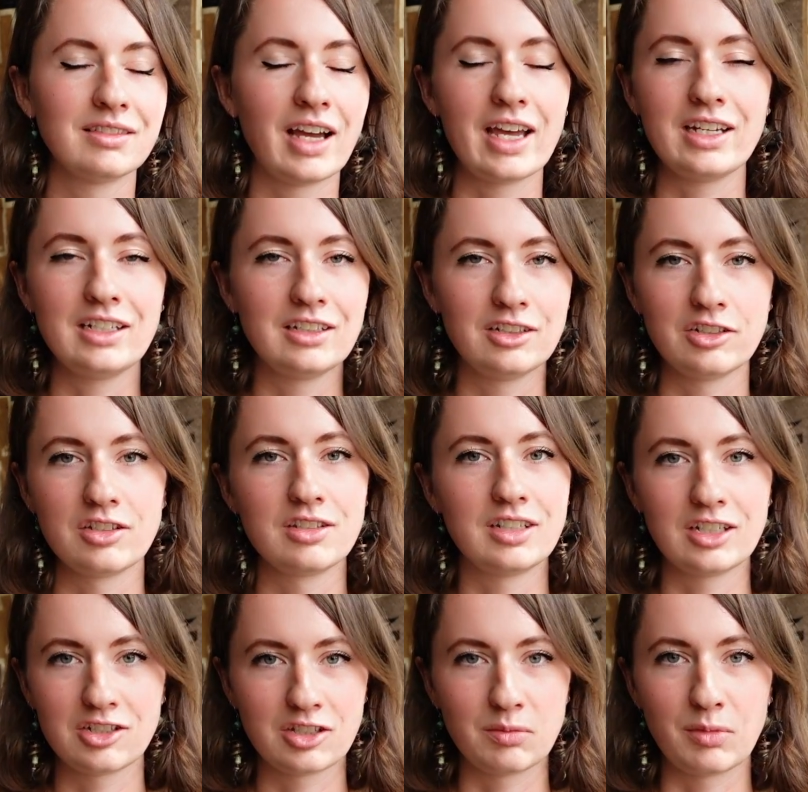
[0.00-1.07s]
I need to just
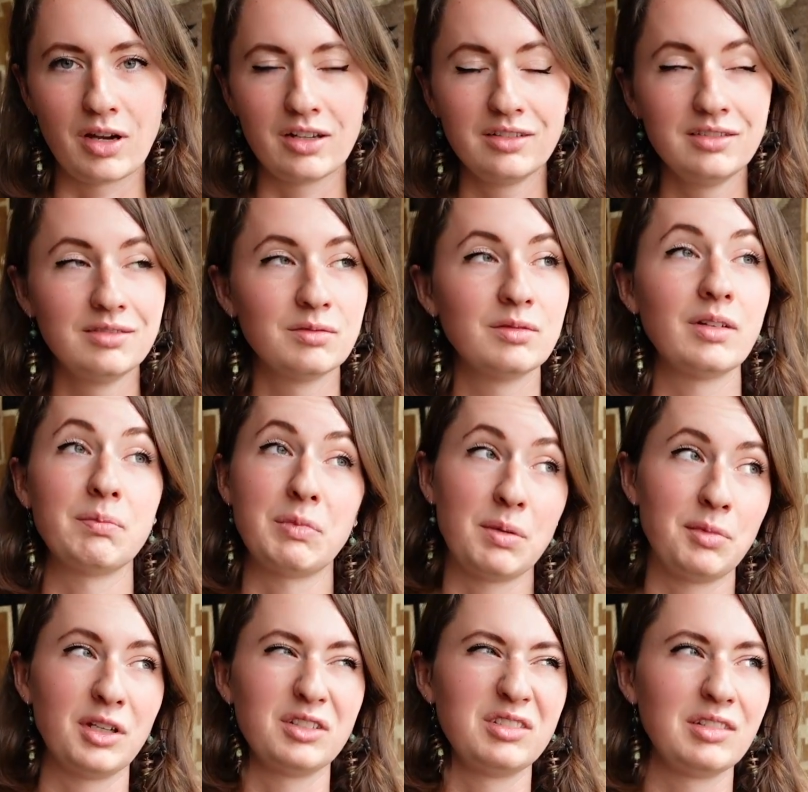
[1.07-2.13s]
stitch them on.
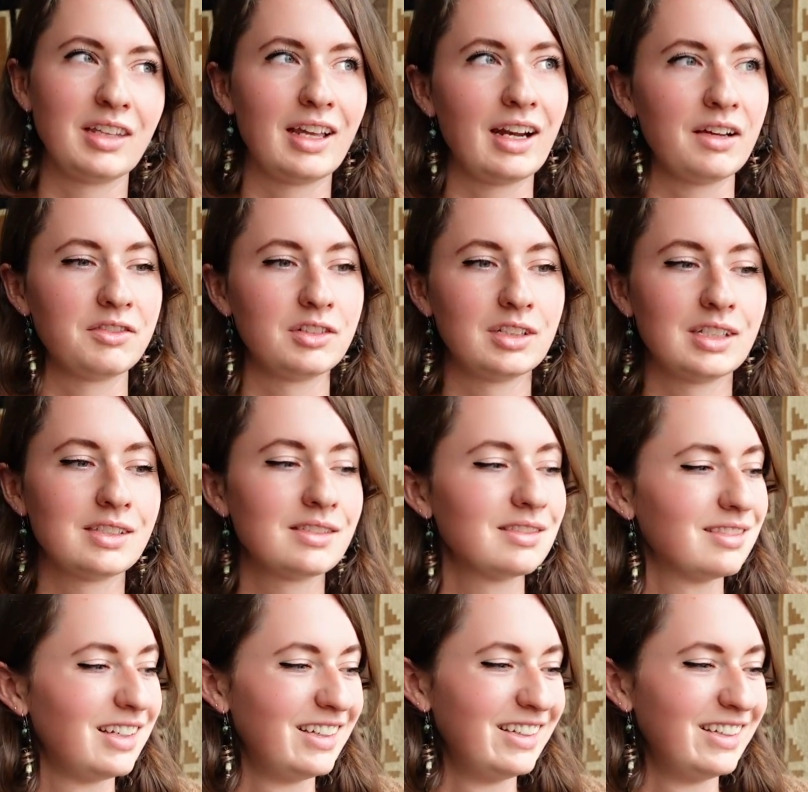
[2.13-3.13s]
Maybe I'll do that after this.